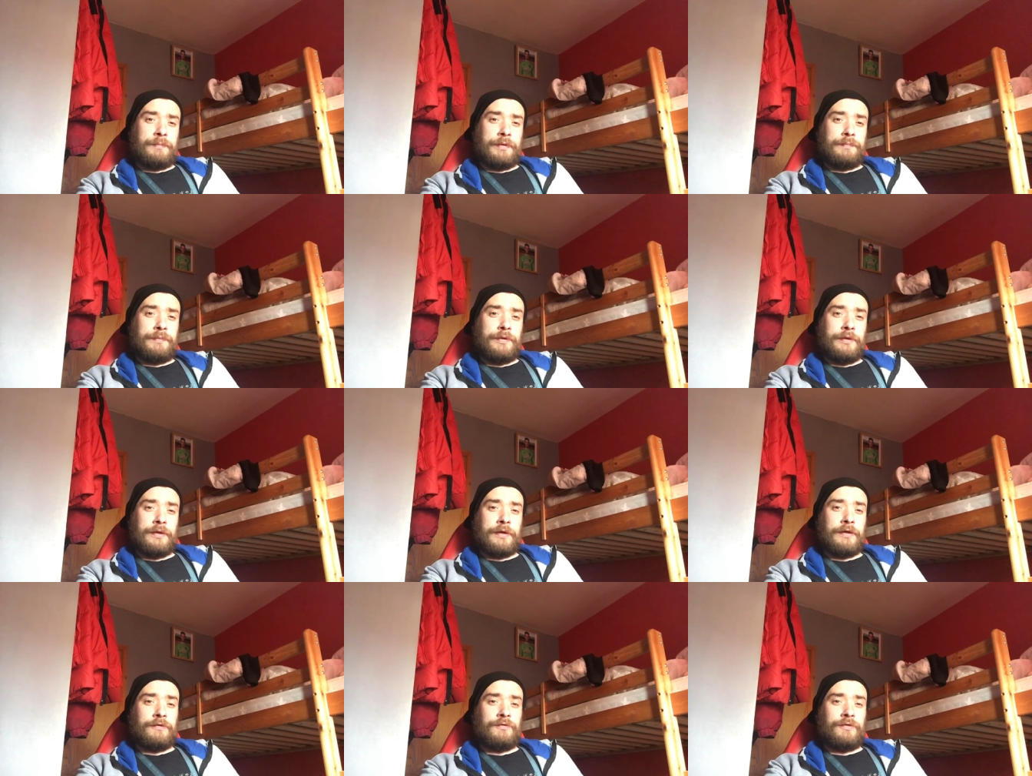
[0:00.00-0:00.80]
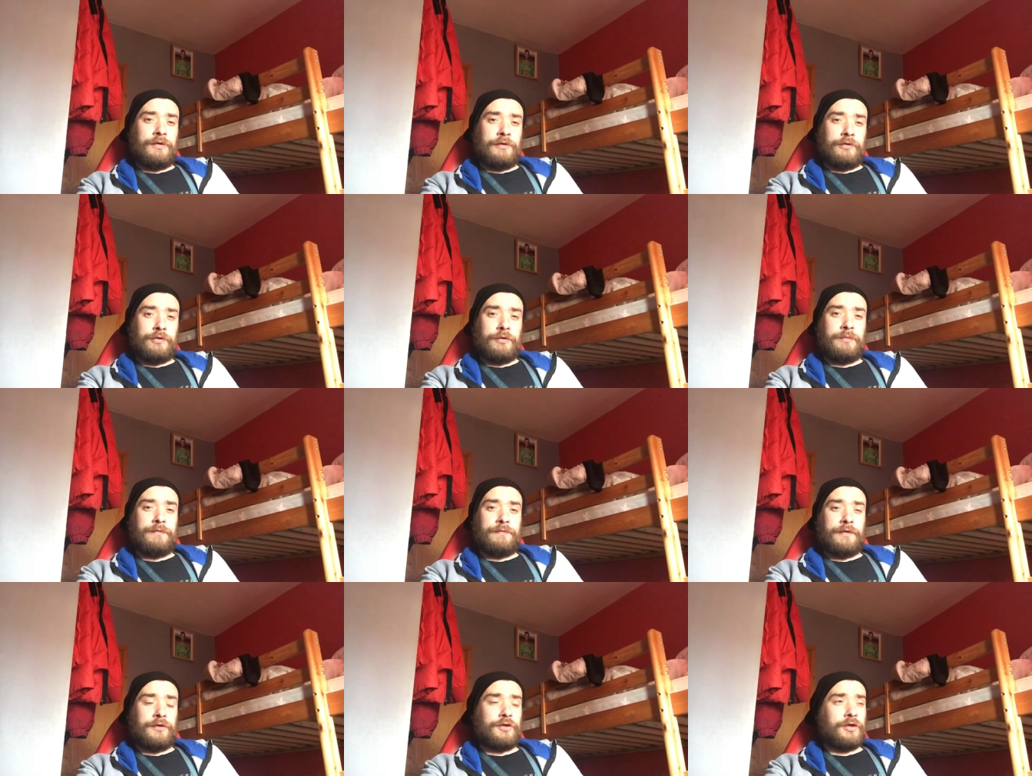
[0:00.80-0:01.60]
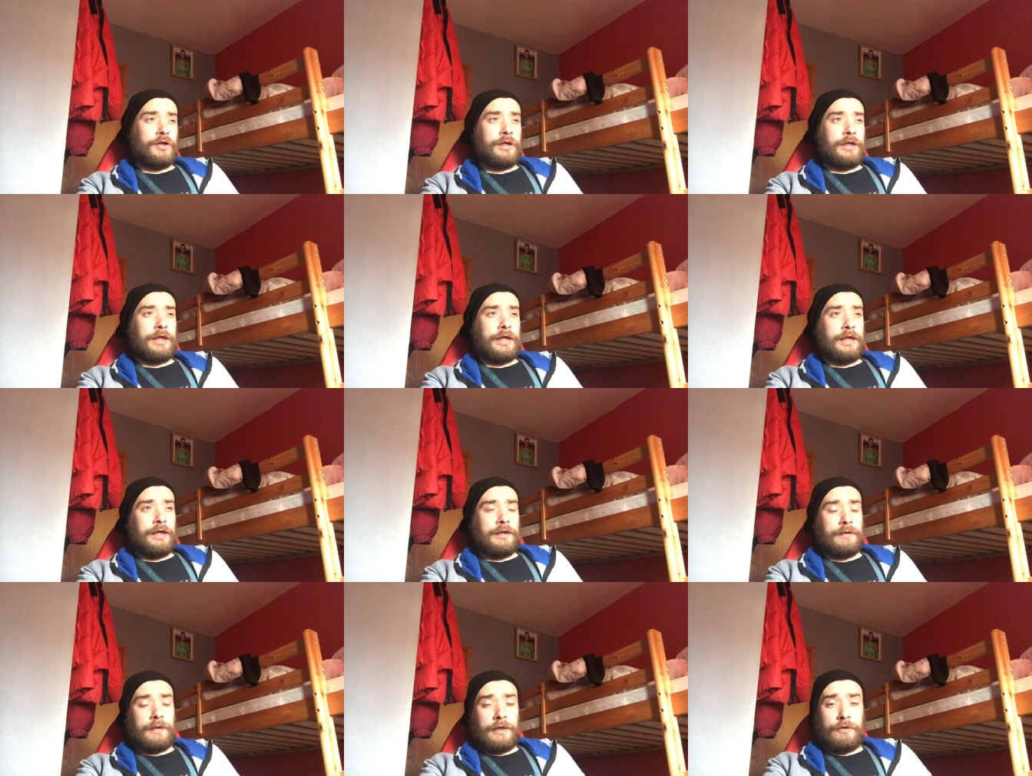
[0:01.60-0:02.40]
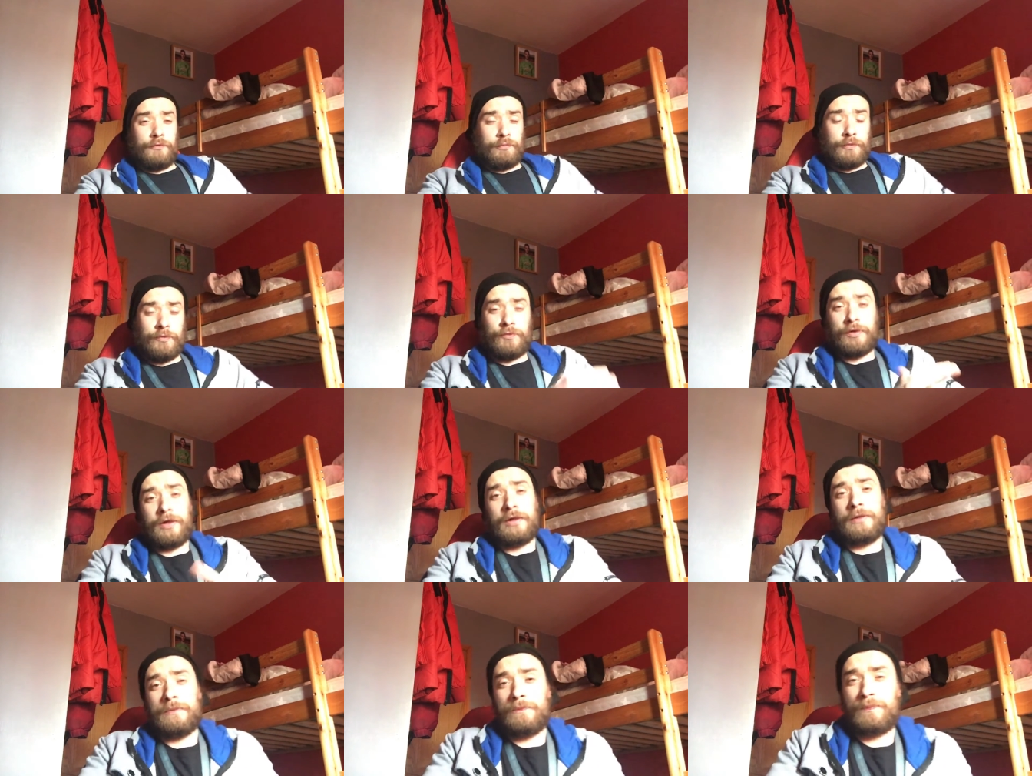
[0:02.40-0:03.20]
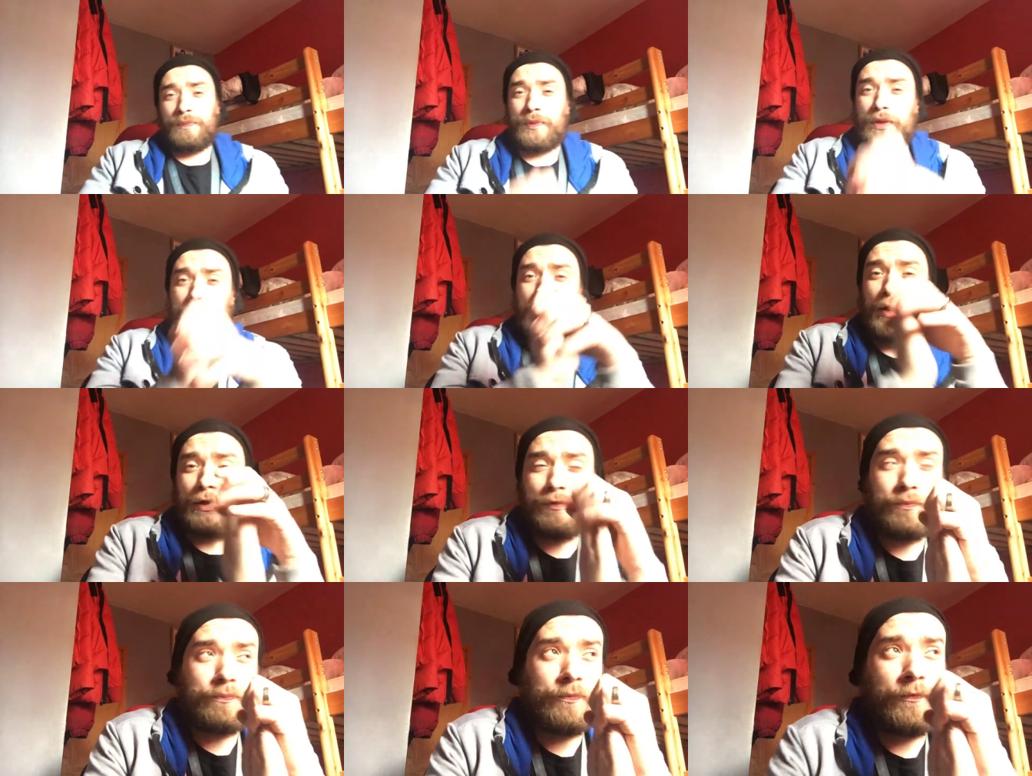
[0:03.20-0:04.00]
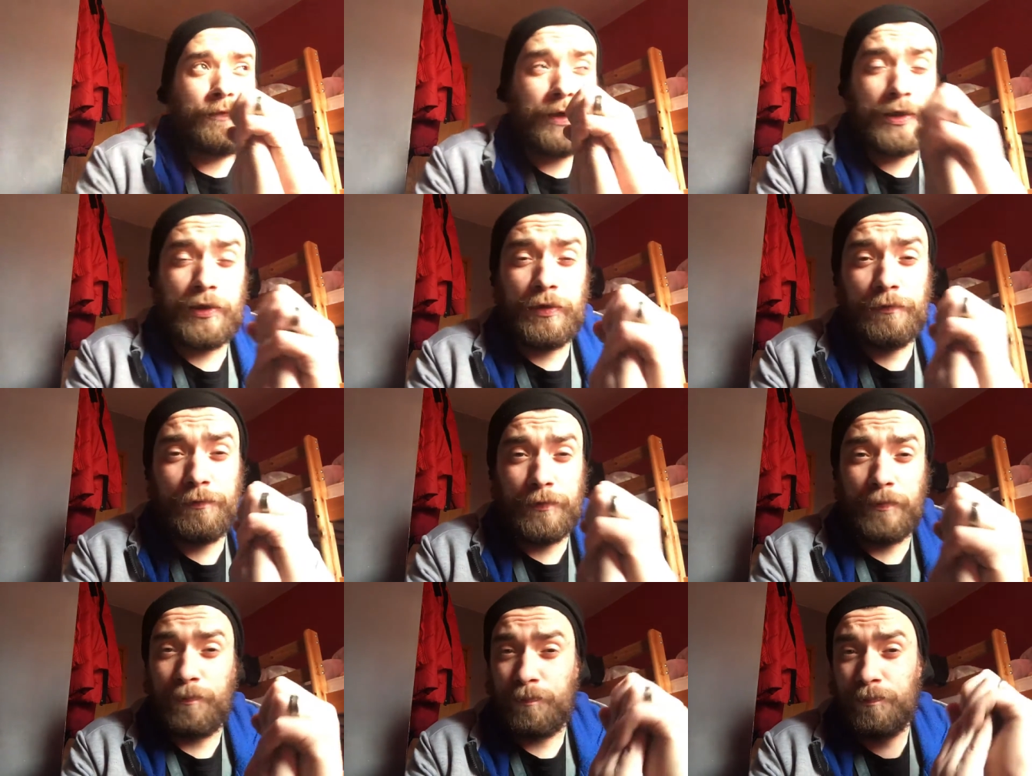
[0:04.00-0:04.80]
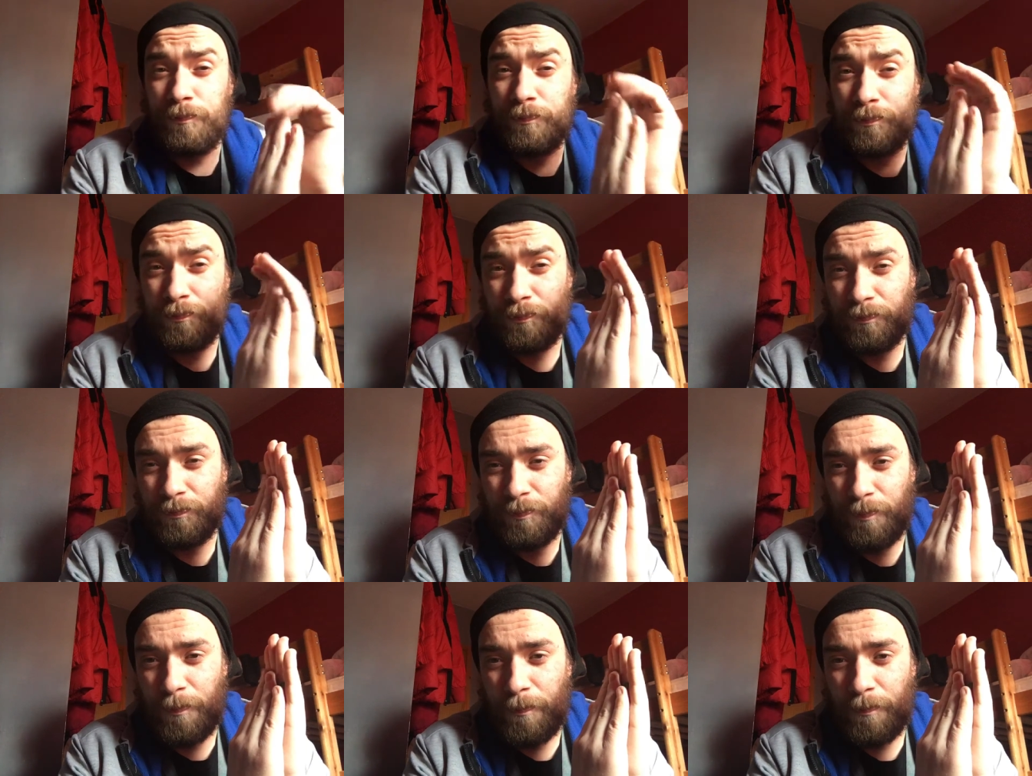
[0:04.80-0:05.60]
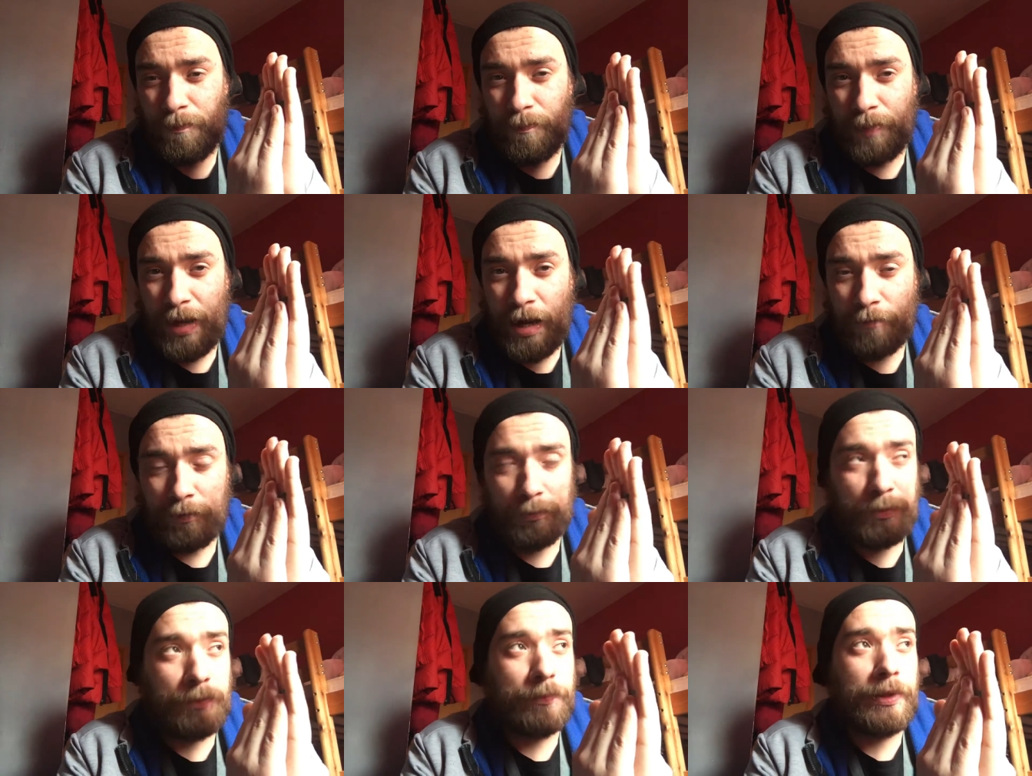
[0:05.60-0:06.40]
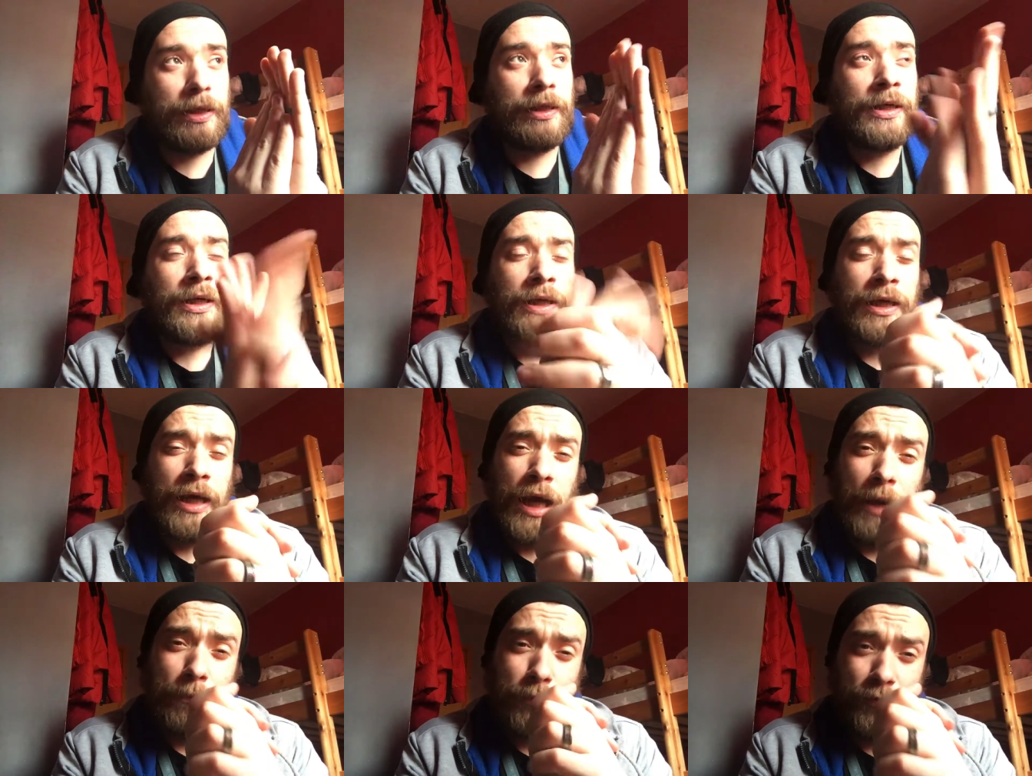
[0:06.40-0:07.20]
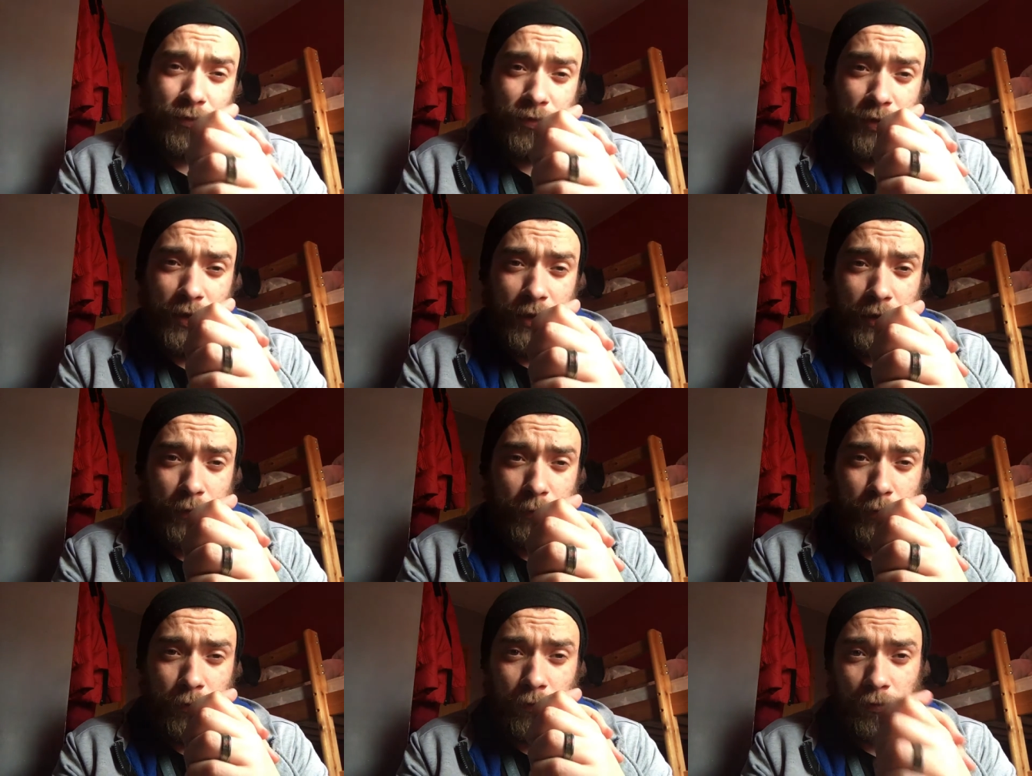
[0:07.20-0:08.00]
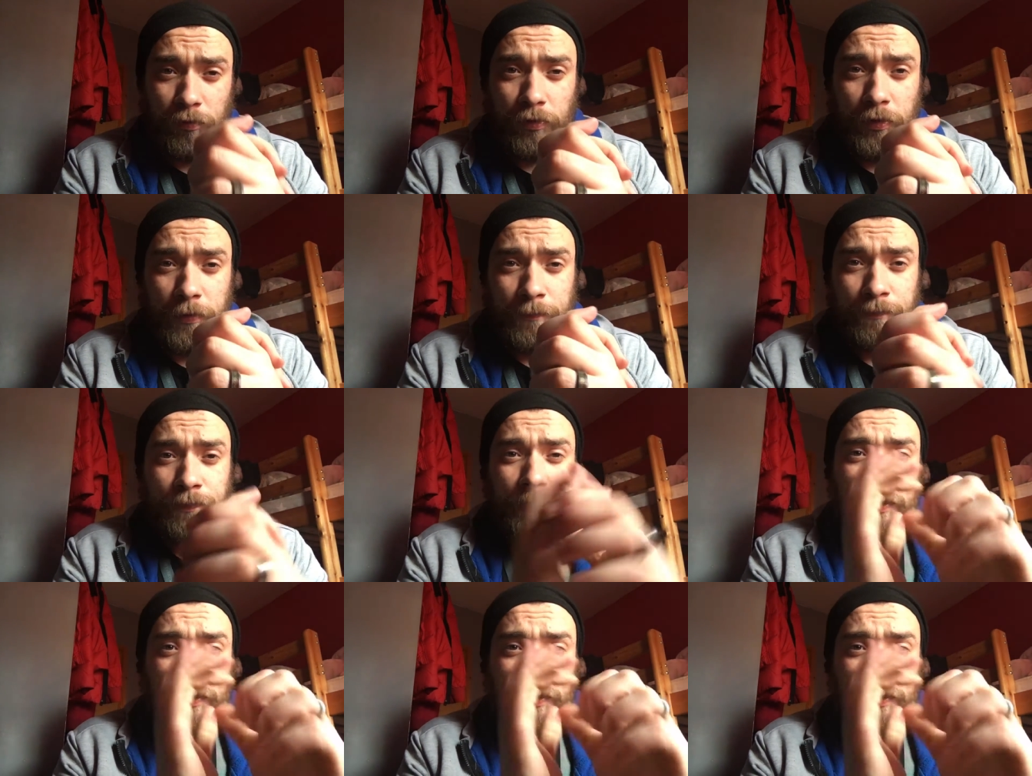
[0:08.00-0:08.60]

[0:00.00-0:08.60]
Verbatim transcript: I'm hoping you guys do join me for the journey, and I just want to say, guys, thank you for bearing with me, and we'll see you all soon.